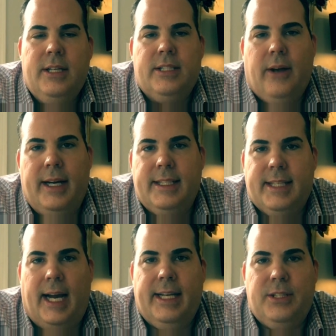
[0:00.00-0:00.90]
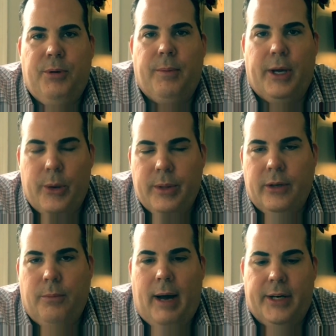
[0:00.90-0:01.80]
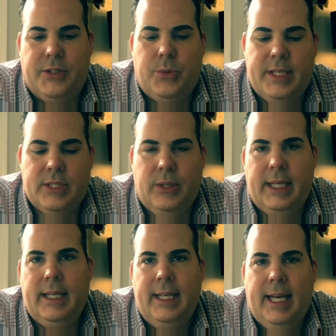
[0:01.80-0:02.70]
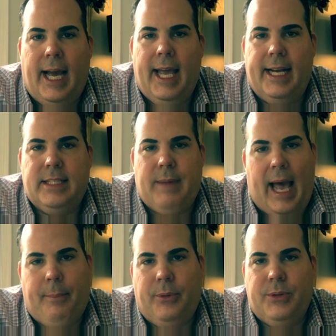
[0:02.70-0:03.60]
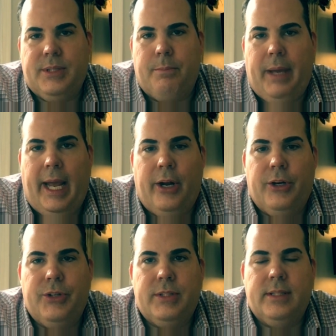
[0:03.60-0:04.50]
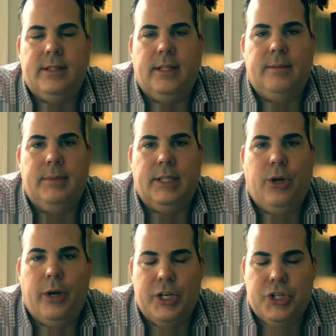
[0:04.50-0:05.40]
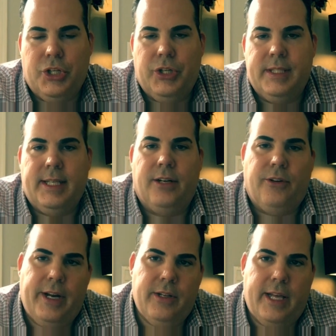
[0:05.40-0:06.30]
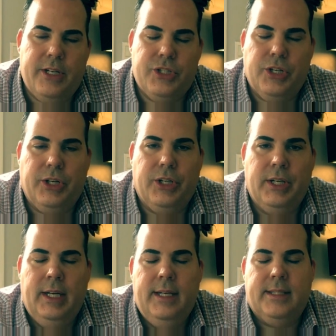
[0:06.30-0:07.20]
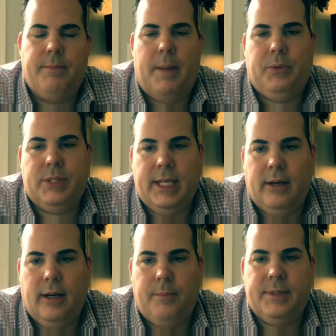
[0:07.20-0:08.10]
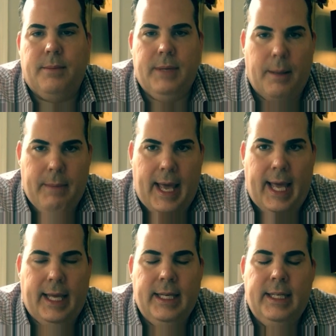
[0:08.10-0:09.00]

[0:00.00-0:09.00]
So I decided to put my own little modern twist on it. I added some apples, some pears, some coconut sugar instead of granulated sugar, some maple syrup, some nutmeg,